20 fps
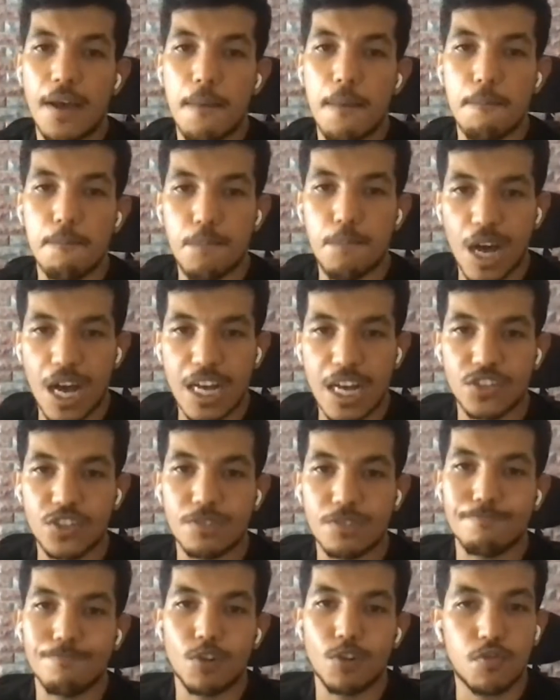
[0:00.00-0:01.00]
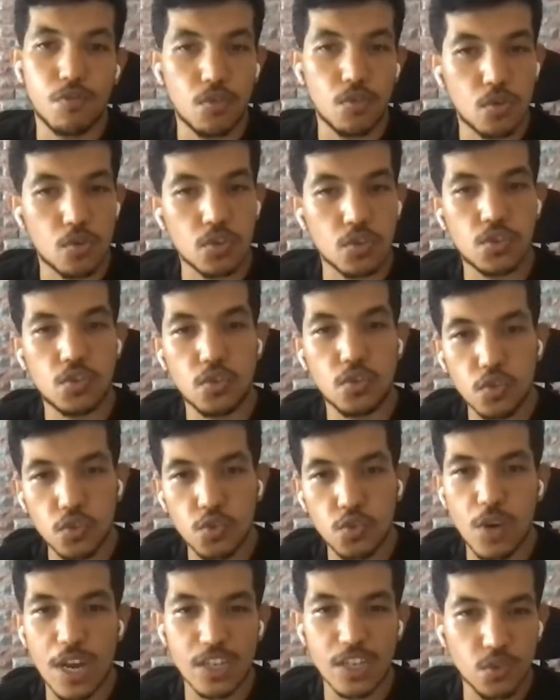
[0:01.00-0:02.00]
but of course, don't
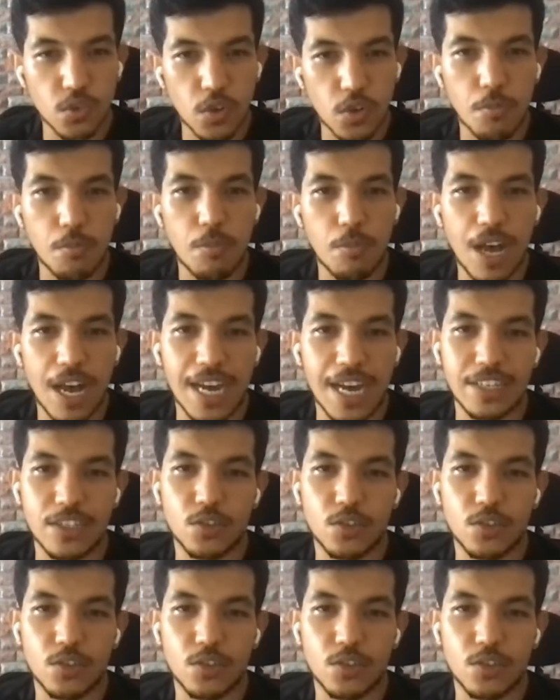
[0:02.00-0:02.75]
try to combine